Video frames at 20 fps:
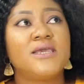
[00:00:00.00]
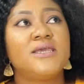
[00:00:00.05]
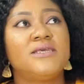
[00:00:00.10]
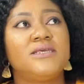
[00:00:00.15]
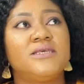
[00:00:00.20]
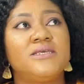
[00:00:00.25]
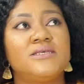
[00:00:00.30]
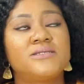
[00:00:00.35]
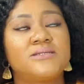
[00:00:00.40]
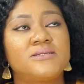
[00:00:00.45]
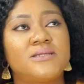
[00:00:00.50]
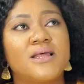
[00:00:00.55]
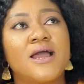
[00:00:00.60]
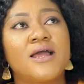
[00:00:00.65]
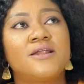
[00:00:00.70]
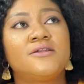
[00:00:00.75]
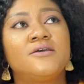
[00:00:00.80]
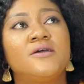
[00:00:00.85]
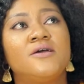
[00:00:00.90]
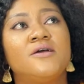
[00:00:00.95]
is
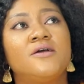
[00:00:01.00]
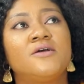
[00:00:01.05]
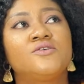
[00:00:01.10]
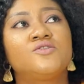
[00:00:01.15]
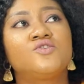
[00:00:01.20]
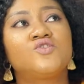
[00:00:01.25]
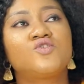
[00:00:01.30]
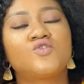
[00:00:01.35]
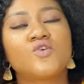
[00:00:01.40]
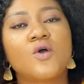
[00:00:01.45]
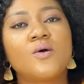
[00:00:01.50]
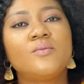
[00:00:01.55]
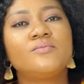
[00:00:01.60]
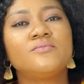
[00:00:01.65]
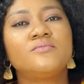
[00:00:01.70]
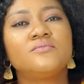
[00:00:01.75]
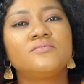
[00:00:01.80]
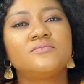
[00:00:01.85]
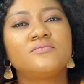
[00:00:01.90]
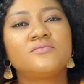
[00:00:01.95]
that
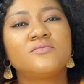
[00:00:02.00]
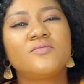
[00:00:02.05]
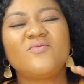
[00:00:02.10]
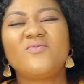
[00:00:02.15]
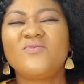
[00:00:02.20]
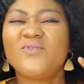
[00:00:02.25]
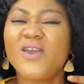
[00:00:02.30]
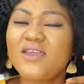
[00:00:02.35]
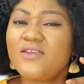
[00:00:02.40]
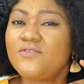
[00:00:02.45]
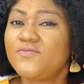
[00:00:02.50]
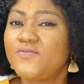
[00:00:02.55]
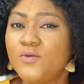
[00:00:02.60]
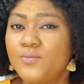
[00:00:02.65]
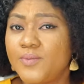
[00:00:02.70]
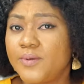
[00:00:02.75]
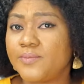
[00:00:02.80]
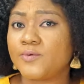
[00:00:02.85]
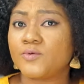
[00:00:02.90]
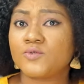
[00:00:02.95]
some
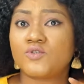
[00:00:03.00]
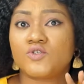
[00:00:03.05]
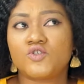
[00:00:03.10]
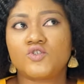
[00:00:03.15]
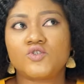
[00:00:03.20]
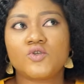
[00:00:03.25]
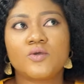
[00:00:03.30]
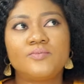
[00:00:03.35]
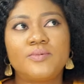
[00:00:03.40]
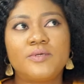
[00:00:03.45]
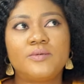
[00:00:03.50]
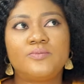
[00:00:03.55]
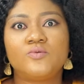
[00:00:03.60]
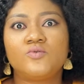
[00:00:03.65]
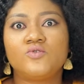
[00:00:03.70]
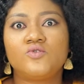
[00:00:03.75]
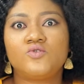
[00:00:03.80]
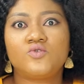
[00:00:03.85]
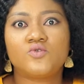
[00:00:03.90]
people